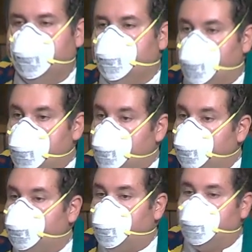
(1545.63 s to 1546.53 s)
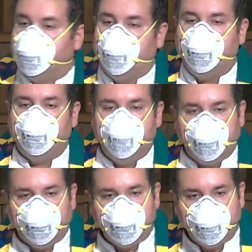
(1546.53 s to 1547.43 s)
we would find God
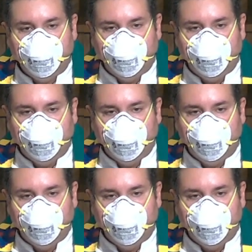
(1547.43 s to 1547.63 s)
there too.